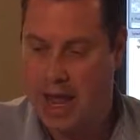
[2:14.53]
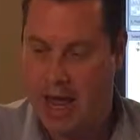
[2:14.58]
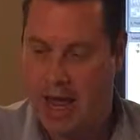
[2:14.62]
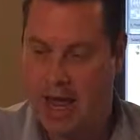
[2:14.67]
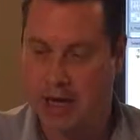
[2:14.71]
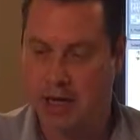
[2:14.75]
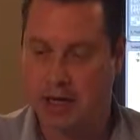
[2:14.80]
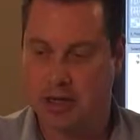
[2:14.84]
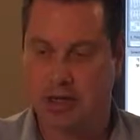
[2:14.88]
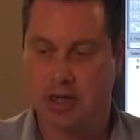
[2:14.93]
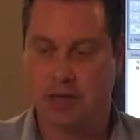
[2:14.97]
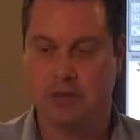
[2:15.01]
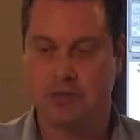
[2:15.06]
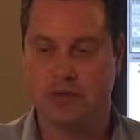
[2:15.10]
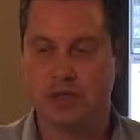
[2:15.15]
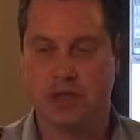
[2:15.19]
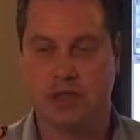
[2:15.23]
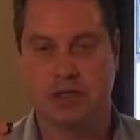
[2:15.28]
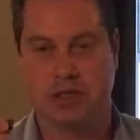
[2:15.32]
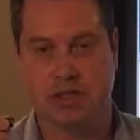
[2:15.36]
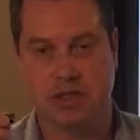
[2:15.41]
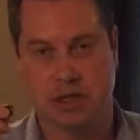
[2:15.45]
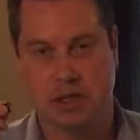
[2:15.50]
And it gives
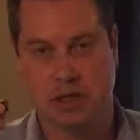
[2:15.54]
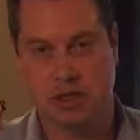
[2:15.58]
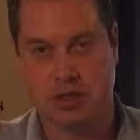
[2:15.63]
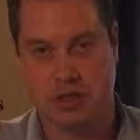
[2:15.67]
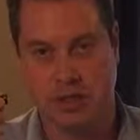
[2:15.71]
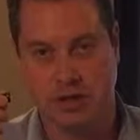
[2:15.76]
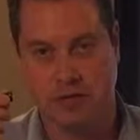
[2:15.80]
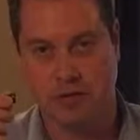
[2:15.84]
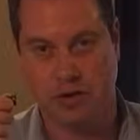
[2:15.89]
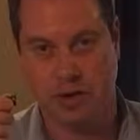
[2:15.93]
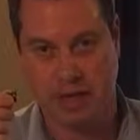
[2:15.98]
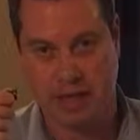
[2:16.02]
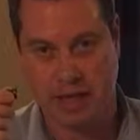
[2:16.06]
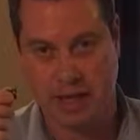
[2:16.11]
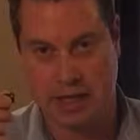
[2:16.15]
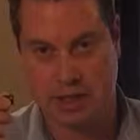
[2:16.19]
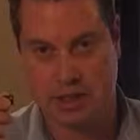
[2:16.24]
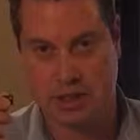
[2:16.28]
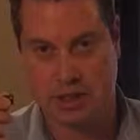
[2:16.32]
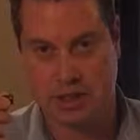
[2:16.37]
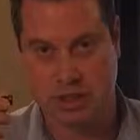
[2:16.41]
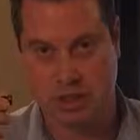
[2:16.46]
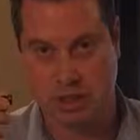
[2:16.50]
us 6 different
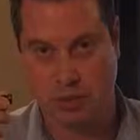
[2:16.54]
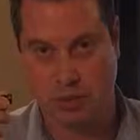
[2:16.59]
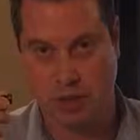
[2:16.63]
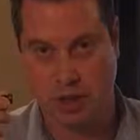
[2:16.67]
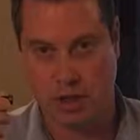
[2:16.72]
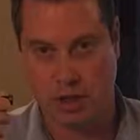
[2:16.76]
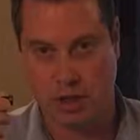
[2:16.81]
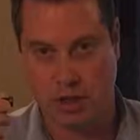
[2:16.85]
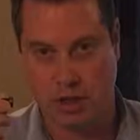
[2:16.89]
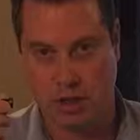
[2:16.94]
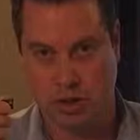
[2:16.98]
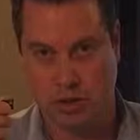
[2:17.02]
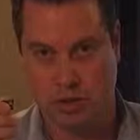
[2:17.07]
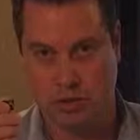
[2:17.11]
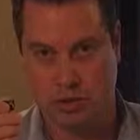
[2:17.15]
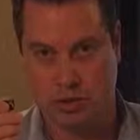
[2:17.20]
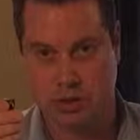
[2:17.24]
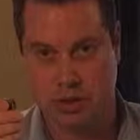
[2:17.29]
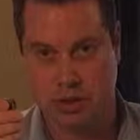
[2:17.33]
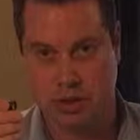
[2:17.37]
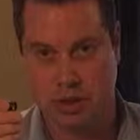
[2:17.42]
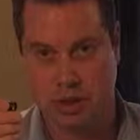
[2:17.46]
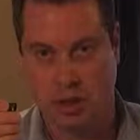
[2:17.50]
lenses that we can
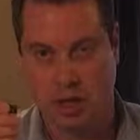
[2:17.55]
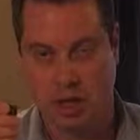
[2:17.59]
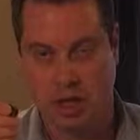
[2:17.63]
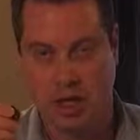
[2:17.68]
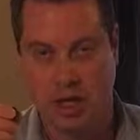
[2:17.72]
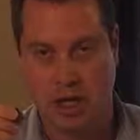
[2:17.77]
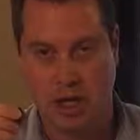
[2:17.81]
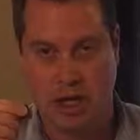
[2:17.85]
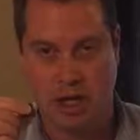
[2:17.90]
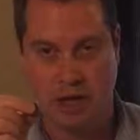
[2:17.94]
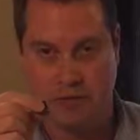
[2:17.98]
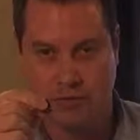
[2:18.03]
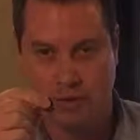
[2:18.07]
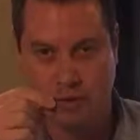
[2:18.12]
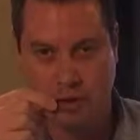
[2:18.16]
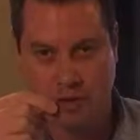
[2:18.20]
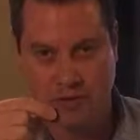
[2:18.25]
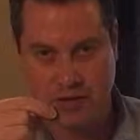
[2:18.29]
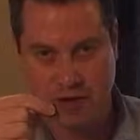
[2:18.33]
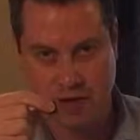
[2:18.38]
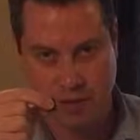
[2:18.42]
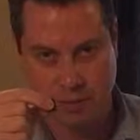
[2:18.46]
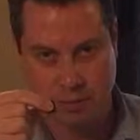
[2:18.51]
use. If you
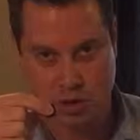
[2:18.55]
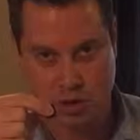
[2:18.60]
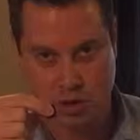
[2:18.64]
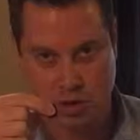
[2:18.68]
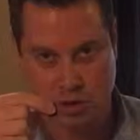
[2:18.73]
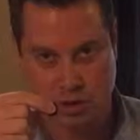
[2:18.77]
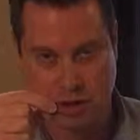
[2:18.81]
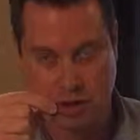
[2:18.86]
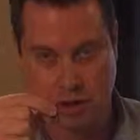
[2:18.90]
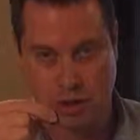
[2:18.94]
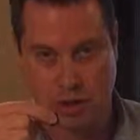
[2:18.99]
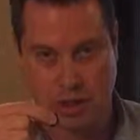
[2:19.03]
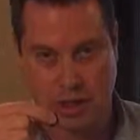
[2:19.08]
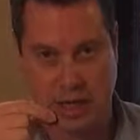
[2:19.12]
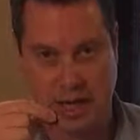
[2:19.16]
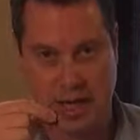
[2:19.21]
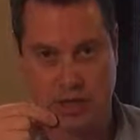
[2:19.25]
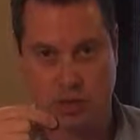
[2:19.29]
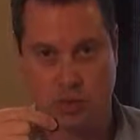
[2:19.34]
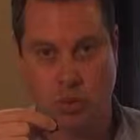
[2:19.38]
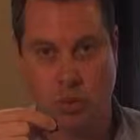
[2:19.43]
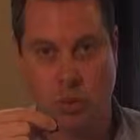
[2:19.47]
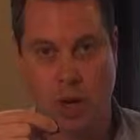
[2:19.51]
have an imager that only
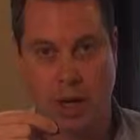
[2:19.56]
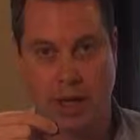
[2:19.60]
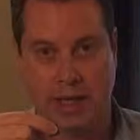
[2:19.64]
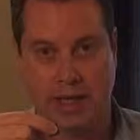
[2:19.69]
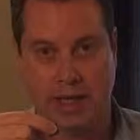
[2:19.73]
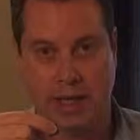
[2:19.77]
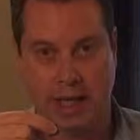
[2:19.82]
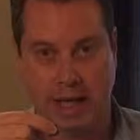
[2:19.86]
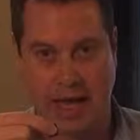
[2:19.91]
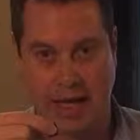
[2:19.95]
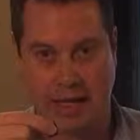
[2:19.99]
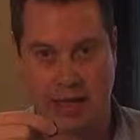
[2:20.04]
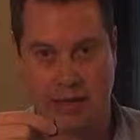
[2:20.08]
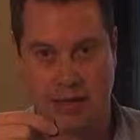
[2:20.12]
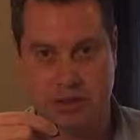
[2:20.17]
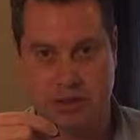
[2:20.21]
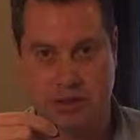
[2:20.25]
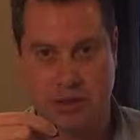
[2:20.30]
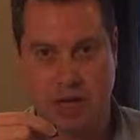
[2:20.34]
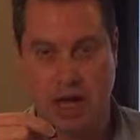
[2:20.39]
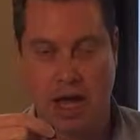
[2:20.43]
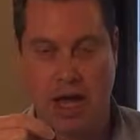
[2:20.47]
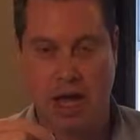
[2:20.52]
has one
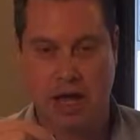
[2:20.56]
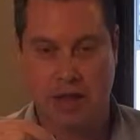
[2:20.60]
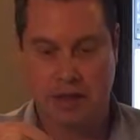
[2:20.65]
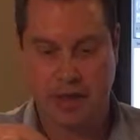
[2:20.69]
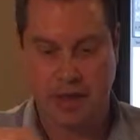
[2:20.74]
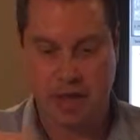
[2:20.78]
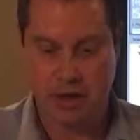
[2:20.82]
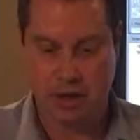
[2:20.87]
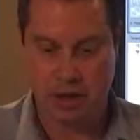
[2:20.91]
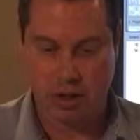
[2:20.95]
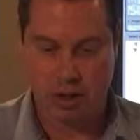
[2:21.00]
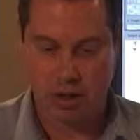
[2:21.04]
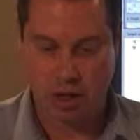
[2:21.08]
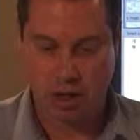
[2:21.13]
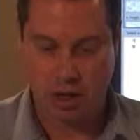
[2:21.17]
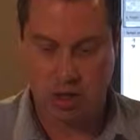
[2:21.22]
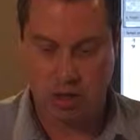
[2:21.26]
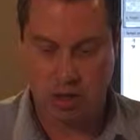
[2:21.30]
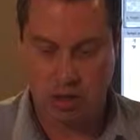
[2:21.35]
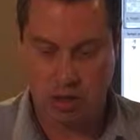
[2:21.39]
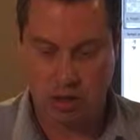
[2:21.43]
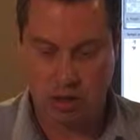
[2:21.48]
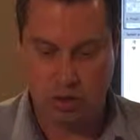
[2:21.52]
lens, then
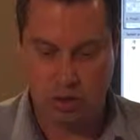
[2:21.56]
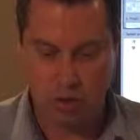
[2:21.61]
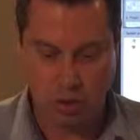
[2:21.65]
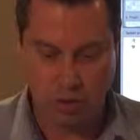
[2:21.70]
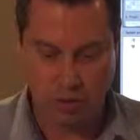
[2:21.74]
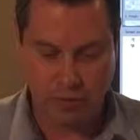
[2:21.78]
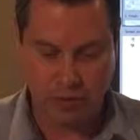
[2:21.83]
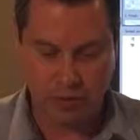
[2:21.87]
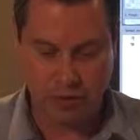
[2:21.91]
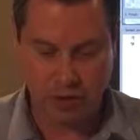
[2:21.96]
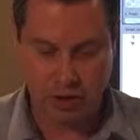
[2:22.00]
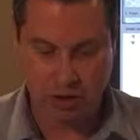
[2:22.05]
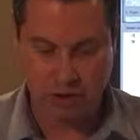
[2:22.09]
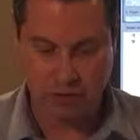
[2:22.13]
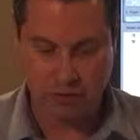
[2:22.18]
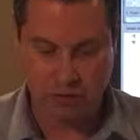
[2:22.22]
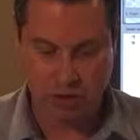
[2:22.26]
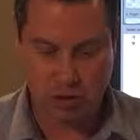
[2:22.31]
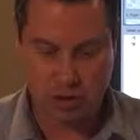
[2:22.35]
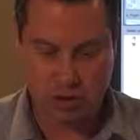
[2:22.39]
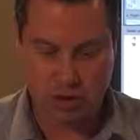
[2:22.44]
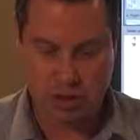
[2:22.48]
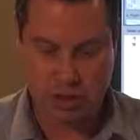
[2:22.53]
your field of
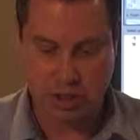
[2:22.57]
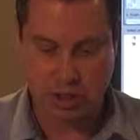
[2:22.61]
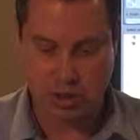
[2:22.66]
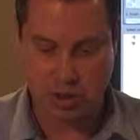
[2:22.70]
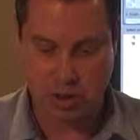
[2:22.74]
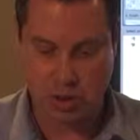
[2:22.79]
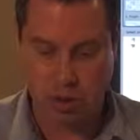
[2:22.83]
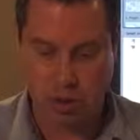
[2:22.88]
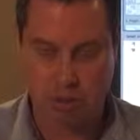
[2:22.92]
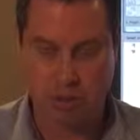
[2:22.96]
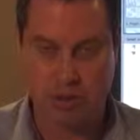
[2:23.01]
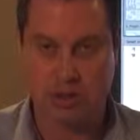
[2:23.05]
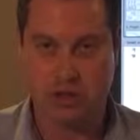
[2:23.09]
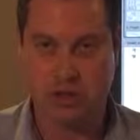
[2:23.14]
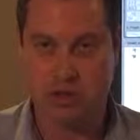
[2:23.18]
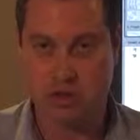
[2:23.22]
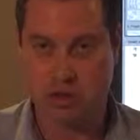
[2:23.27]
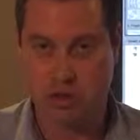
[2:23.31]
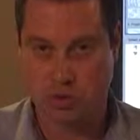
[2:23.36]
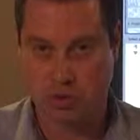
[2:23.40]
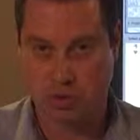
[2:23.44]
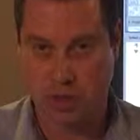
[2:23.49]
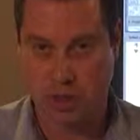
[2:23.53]
view is determined
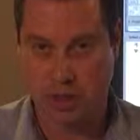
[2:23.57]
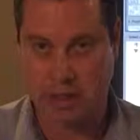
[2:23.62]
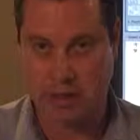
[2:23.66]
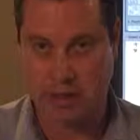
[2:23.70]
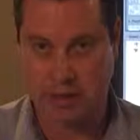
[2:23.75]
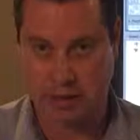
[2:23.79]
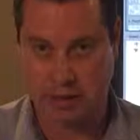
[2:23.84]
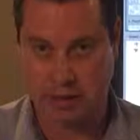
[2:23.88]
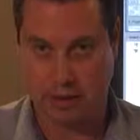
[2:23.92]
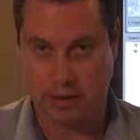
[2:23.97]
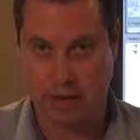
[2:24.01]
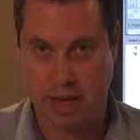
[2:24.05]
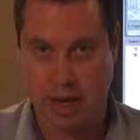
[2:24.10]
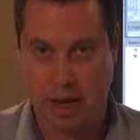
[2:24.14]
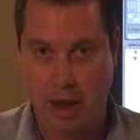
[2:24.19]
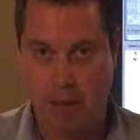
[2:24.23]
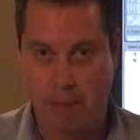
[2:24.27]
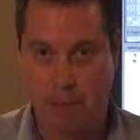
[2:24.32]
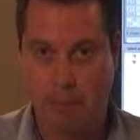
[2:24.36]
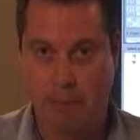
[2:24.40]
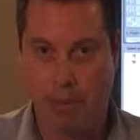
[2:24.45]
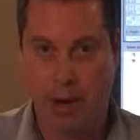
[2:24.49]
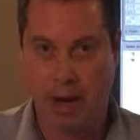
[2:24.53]
strictly
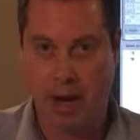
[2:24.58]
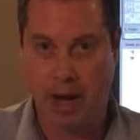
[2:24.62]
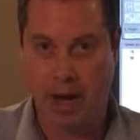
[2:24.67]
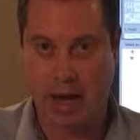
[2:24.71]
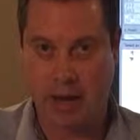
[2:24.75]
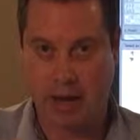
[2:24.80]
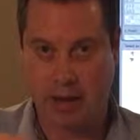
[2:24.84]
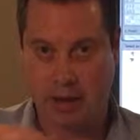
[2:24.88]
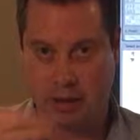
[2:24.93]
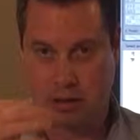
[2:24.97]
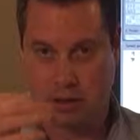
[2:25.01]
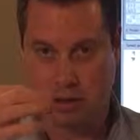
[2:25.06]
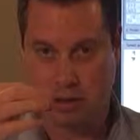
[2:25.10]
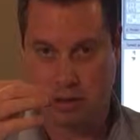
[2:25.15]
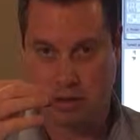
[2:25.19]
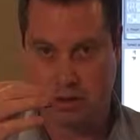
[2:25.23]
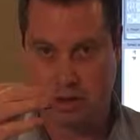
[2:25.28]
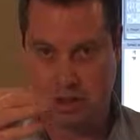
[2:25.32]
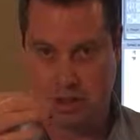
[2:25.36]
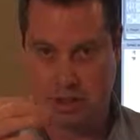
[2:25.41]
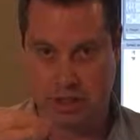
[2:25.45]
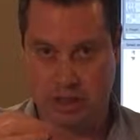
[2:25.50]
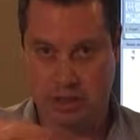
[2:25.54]
by
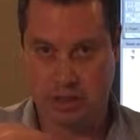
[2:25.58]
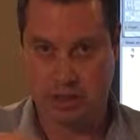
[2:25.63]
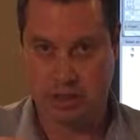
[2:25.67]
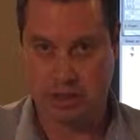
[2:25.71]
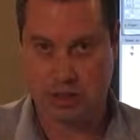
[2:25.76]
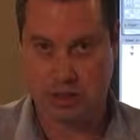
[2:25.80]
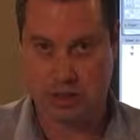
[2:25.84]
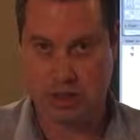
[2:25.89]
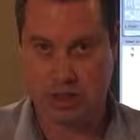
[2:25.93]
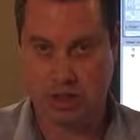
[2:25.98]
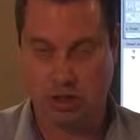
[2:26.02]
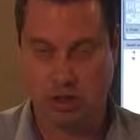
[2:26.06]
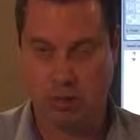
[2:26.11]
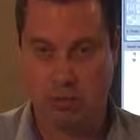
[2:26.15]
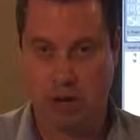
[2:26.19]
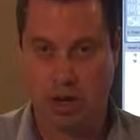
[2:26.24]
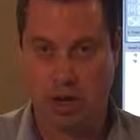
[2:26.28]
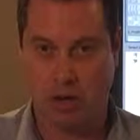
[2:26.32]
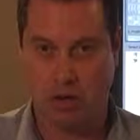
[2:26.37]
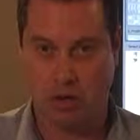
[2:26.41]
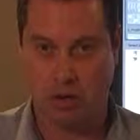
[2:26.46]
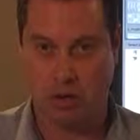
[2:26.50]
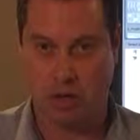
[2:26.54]
the distance that you
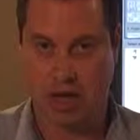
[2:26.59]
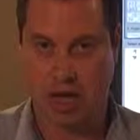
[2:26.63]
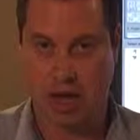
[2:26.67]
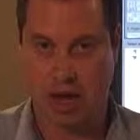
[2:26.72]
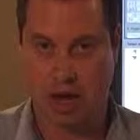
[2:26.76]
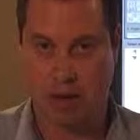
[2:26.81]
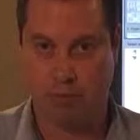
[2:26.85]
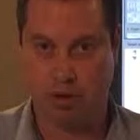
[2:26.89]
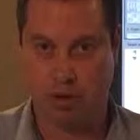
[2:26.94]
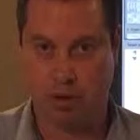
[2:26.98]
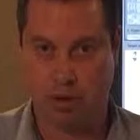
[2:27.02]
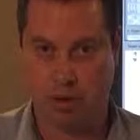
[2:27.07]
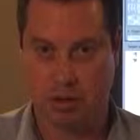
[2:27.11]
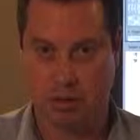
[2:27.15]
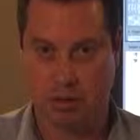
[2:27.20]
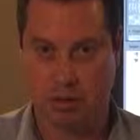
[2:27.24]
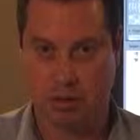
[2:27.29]
mount your camera.